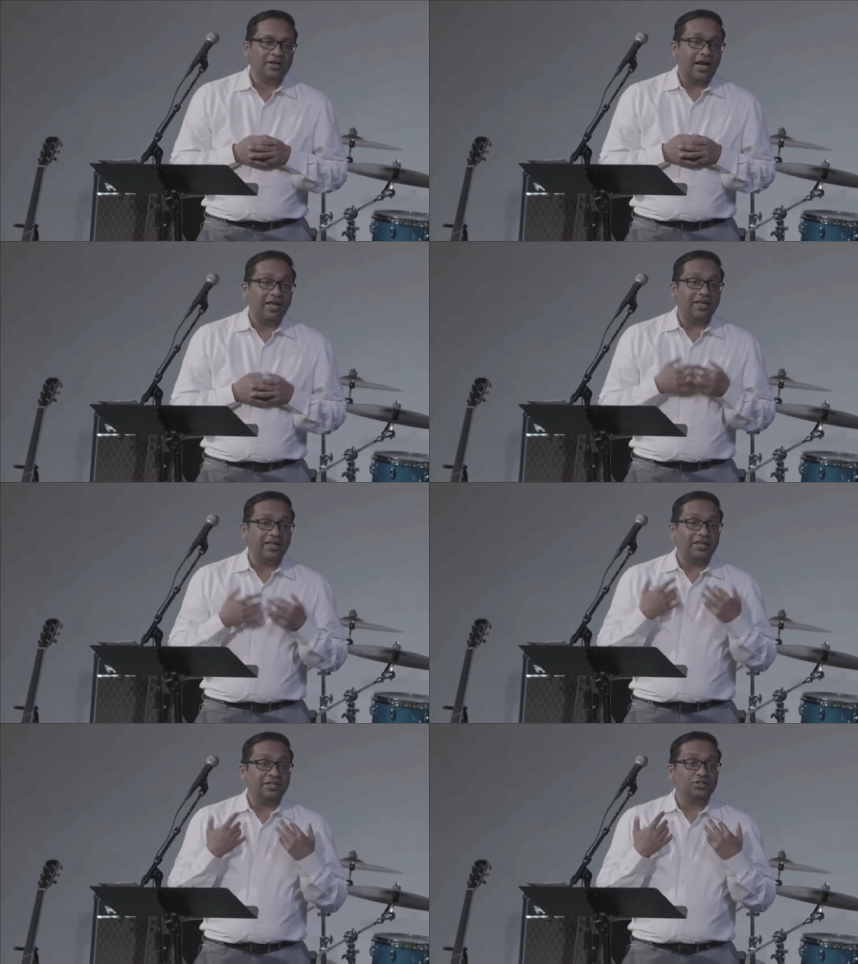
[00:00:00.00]
I
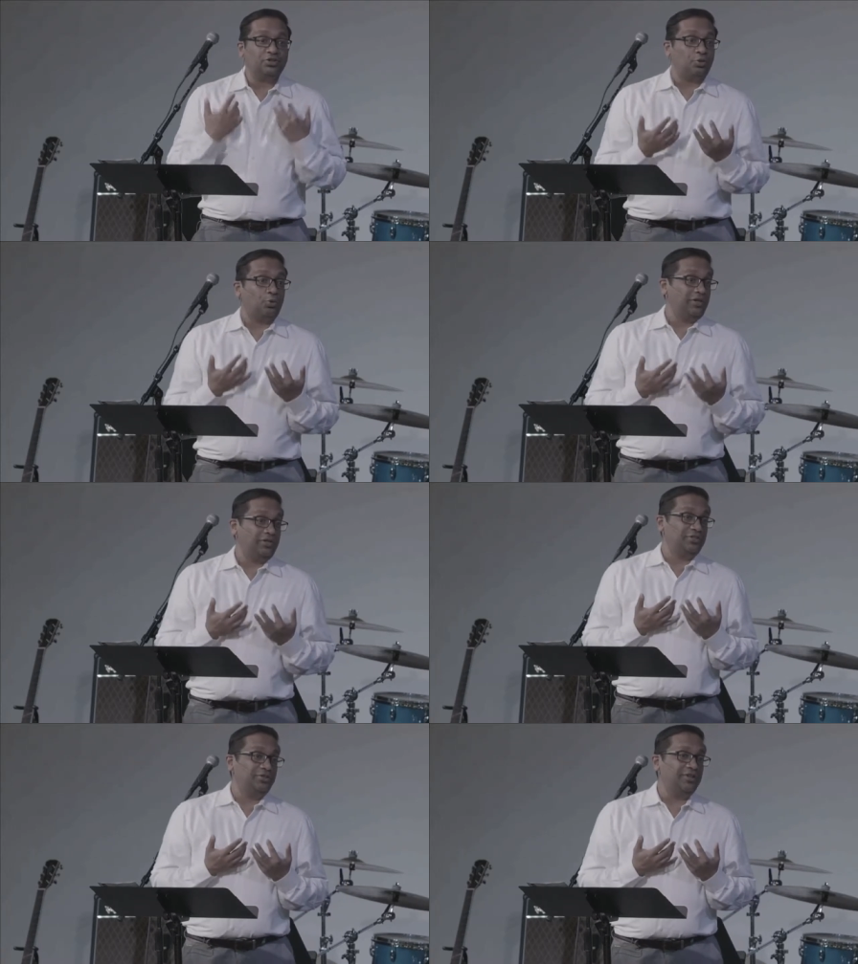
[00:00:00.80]
enjoy
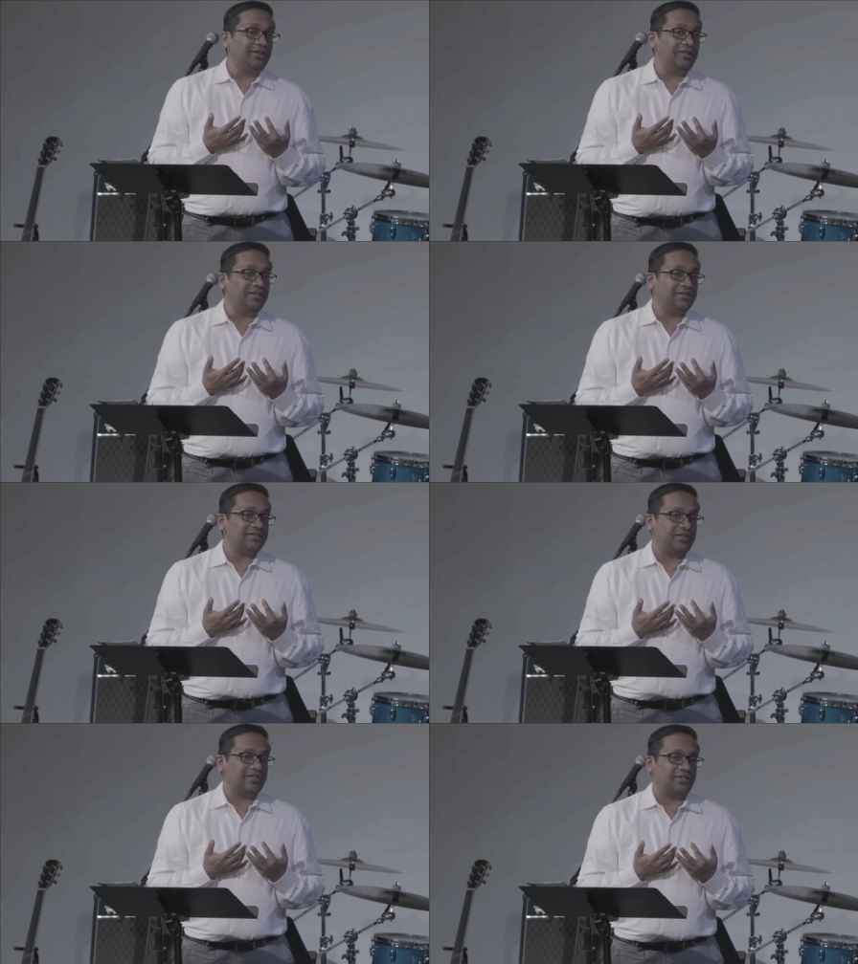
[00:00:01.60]
doing in the
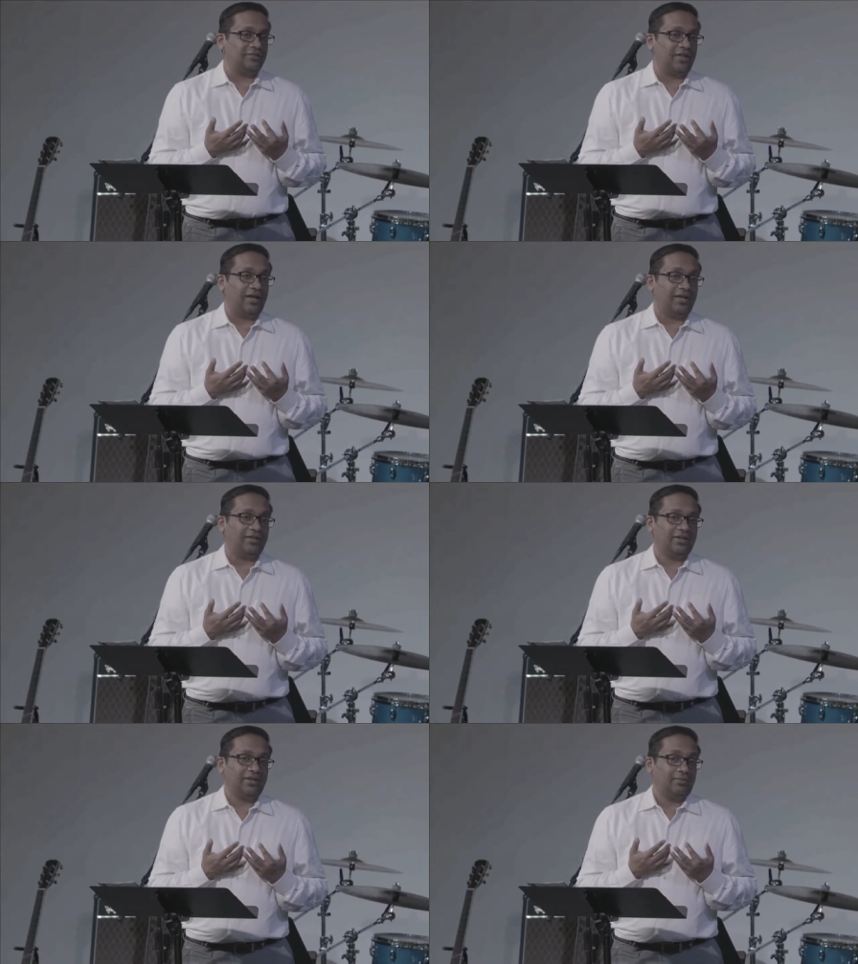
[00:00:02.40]
sense of like,